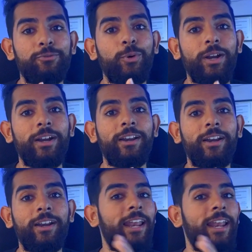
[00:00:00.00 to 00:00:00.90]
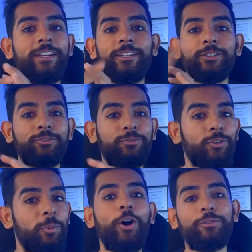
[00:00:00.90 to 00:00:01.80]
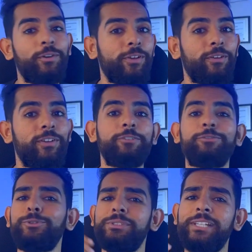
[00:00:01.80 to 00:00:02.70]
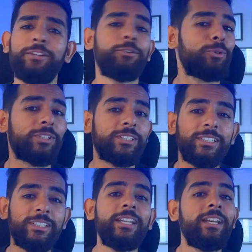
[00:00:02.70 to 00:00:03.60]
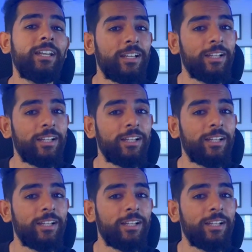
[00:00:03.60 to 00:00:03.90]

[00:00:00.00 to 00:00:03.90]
400 calories from all of your favorite foods, and you could still